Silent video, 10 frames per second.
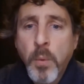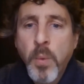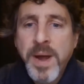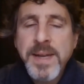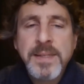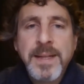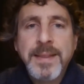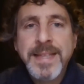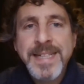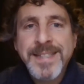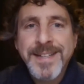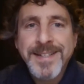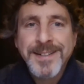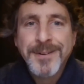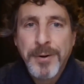what is
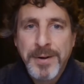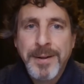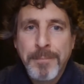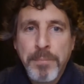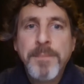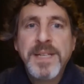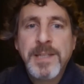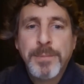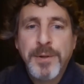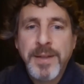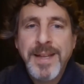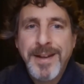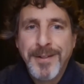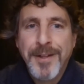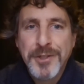licit or a permissible
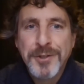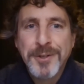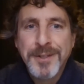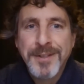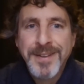ideological